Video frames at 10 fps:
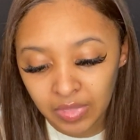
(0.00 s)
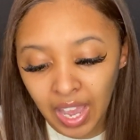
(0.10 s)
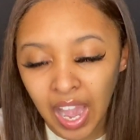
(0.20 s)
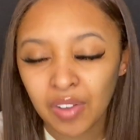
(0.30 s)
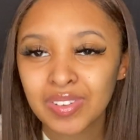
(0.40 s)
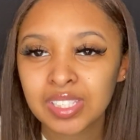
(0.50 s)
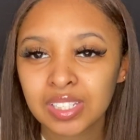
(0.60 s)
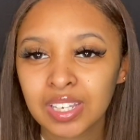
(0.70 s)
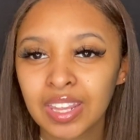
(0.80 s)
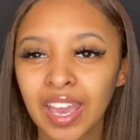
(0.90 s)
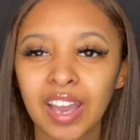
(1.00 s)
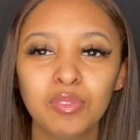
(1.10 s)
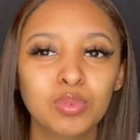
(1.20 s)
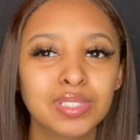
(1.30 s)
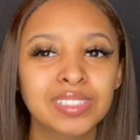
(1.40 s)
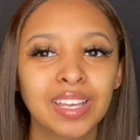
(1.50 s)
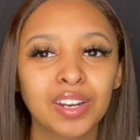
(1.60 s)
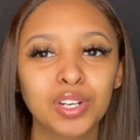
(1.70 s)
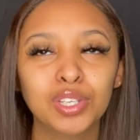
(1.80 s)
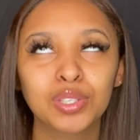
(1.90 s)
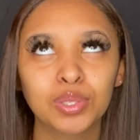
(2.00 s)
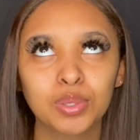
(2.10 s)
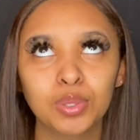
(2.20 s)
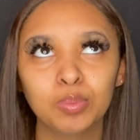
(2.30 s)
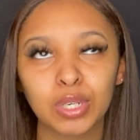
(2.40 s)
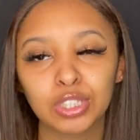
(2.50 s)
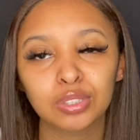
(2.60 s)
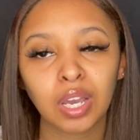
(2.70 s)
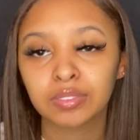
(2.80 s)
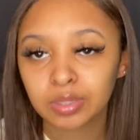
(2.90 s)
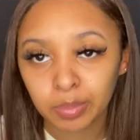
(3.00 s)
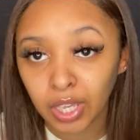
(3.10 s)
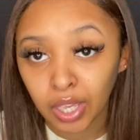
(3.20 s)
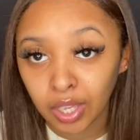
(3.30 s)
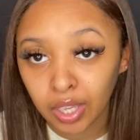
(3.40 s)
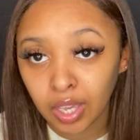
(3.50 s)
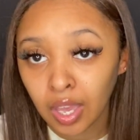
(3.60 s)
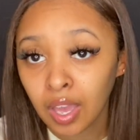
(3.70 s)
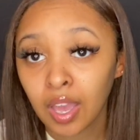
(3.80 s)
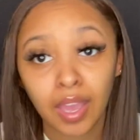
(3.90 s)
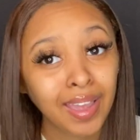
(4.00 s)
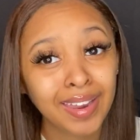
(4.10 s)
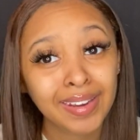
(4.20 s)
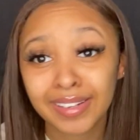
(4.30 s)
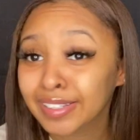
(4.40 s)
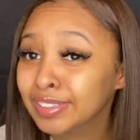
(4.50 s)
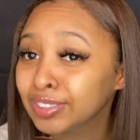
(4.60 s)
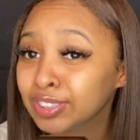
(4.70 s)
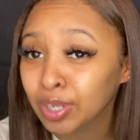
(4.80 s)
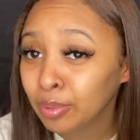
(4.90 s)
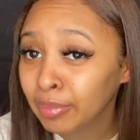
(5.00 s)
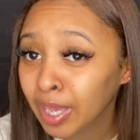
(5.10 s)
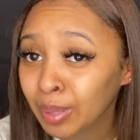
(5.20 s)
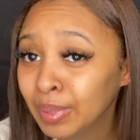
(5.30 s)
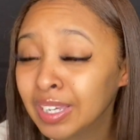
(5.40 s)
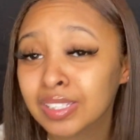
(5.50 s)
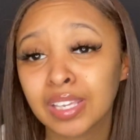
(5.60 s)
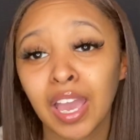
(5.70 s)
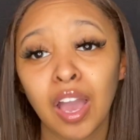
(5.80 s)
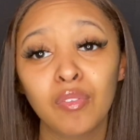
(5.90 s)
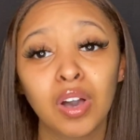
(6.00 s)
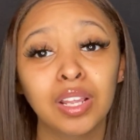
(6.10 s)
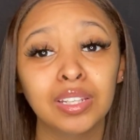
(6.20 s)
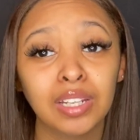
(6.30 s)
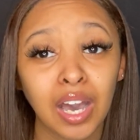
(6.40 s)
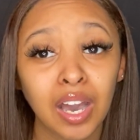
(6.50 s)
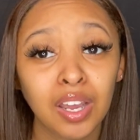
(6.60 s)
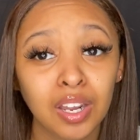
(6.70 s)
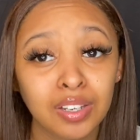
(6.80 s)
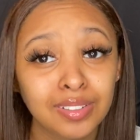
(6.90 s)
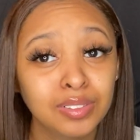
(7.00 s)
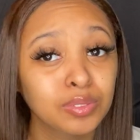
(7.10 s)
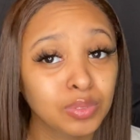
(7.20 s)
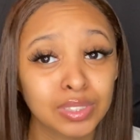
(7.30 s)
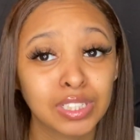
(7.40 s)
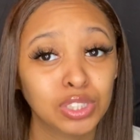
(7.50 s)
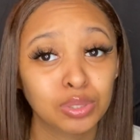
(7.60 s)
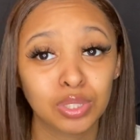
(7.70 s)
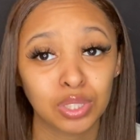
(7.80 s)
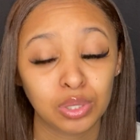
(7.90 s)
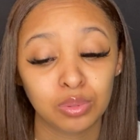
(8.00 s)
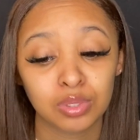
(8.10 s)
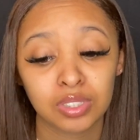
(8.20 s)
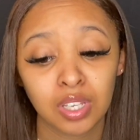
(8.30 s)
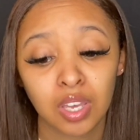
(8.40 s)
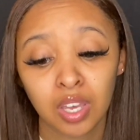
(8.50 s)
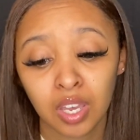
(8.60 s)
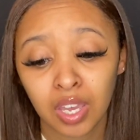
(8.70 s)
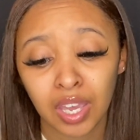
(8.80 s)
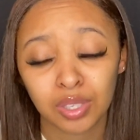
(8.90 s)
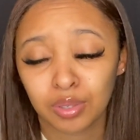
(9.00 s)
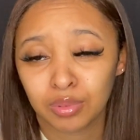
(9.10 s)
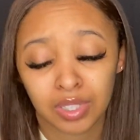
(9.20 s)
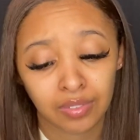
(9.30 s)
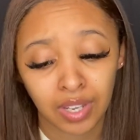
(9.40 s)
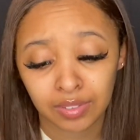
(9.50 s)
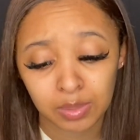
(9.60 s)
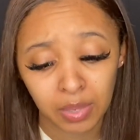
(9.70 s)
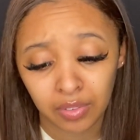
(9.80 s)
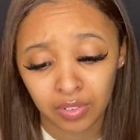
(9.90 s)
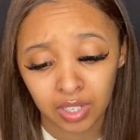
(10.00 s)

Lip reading: obviously they have ones that are cute, but you have to pay. And don't pay, because they have a lot of ones that you could use and you don't even have to pay for